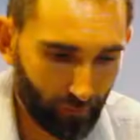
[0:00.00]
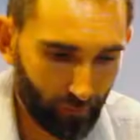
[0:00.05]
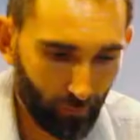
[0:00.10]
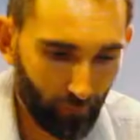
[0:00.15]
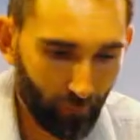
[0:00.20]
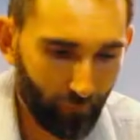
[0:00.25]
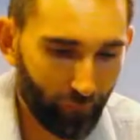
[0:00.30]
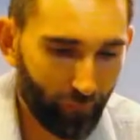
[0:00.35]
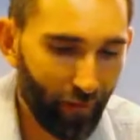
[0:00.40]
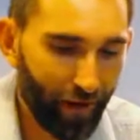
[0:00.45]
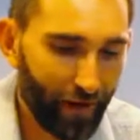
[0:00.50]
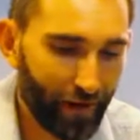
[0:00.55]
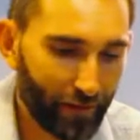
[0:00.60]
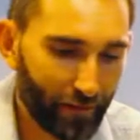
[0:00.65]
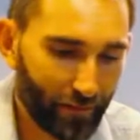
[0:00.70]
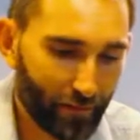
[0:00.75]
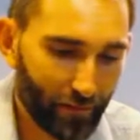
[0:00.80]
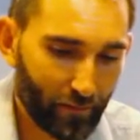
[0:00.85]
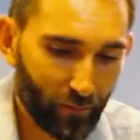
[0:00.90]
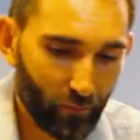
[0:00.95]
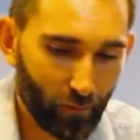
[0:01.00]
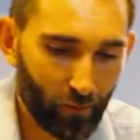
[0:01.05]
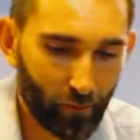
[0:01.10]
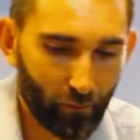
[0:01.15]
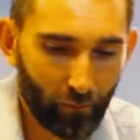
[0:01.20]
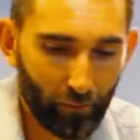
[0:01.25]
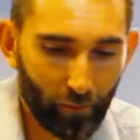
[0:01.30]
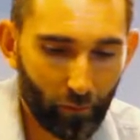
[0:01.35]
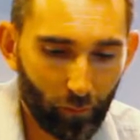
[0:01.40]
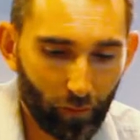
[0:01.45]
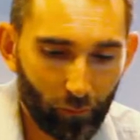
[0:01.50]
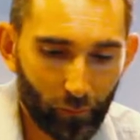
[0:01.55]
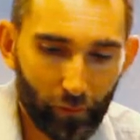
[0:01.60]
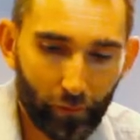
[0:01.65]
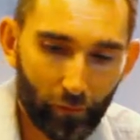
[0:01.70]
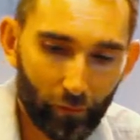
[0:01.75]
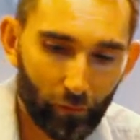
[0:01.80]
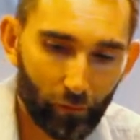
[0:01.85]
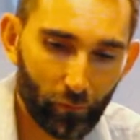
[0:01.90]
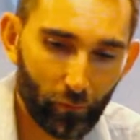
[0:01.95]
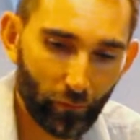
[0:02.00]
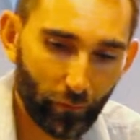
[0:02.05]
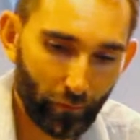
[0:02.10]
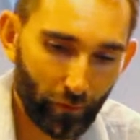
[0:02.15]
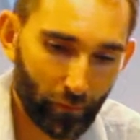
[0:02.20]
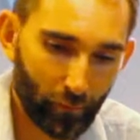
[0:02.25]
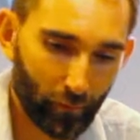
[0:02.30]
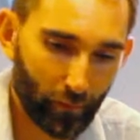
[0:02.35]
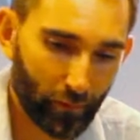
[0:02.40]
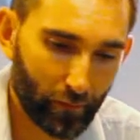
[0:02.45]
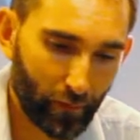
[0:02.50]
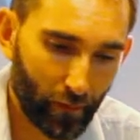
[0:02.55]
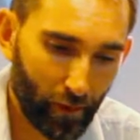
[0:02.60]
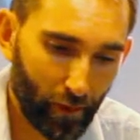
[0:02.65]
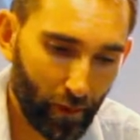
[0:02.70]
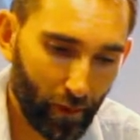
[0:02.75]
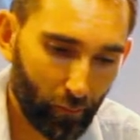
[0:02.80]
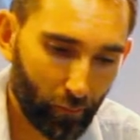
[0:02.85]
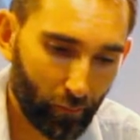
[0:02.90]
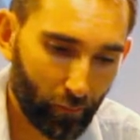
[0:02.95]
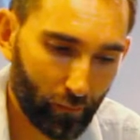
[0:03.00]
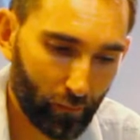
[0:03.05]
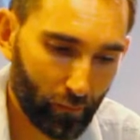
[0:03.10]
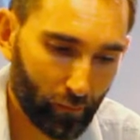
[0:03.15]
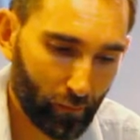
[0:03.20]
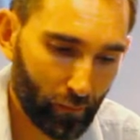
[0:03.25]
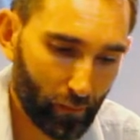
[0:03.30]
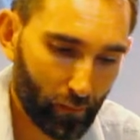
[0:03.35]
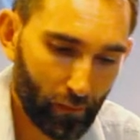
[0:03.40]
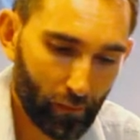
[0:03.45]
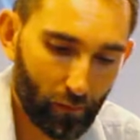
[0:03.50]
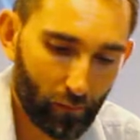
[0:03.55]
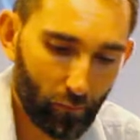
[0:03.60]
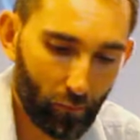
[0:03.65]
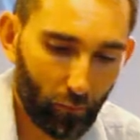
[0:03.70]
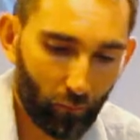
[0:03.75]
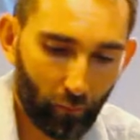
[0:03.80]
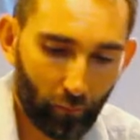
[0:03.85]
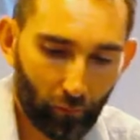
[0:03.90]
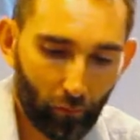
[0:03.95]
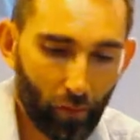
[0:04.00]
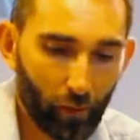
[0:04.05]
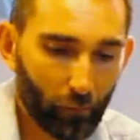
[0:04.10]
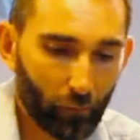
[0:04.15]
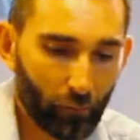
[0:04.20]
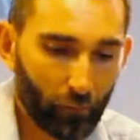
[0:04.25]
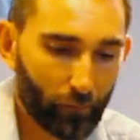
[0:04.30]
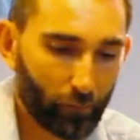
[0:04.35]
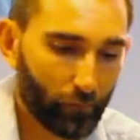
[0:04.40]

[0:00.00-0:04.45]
A revised swamp. And then what I'm gonna do is I'm gonna tap both my swamps